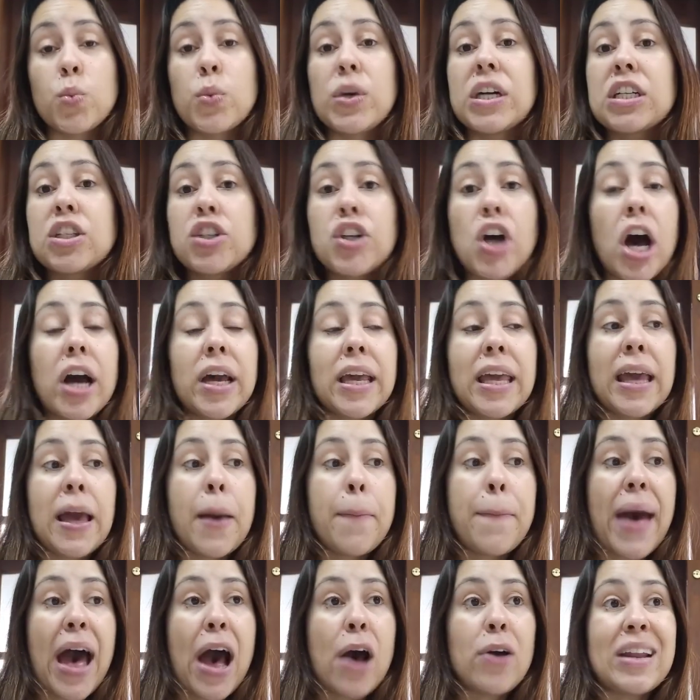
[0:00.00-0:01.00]
We're talking
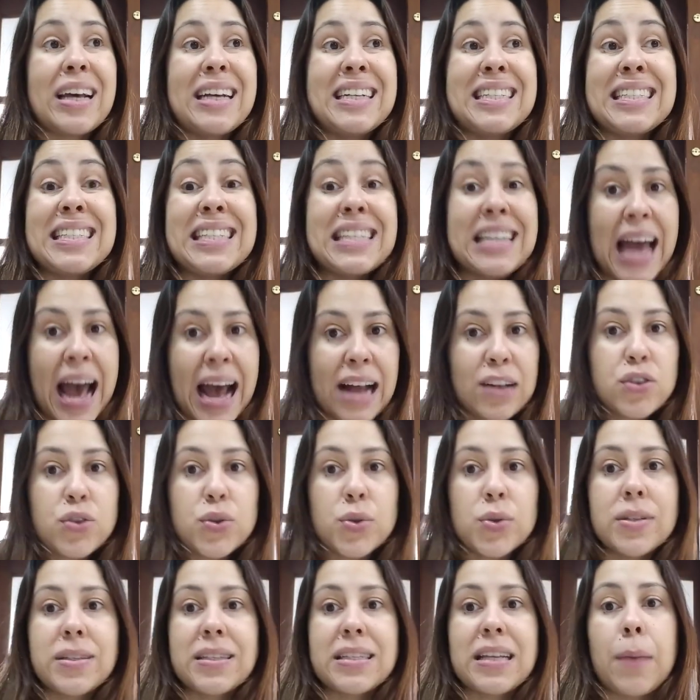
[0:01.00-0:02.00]
about a
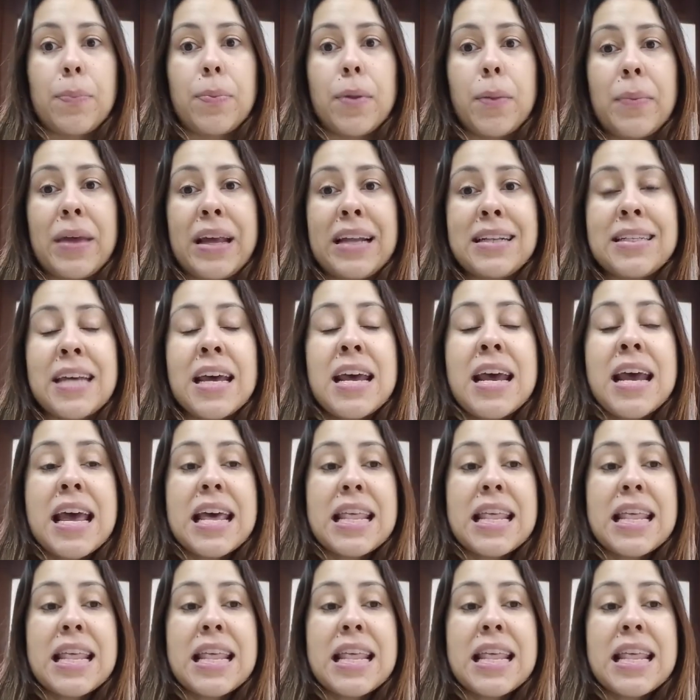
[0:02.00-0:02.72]
natural supplement